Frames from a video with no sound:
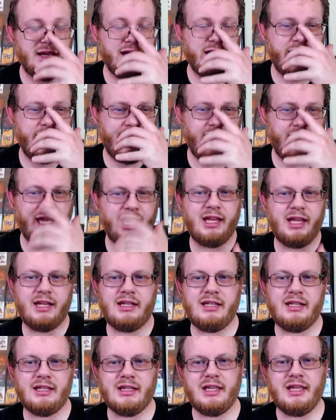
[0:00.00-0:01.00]

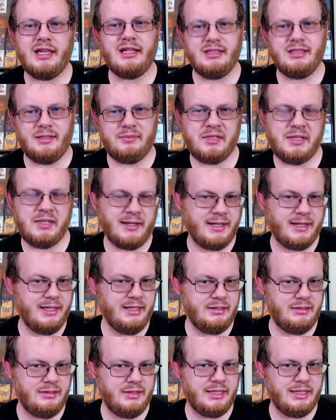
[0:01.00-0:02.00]
And he ends up
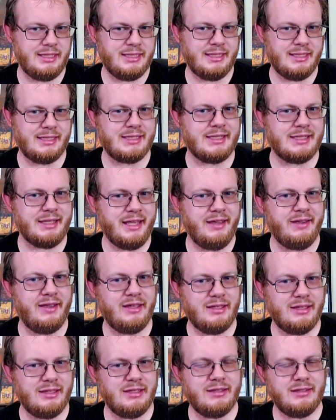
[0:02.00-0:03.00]
talking to this
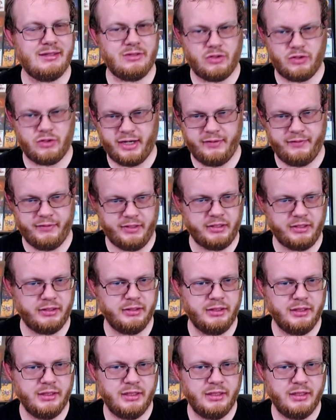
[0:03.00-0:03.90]
slate driver,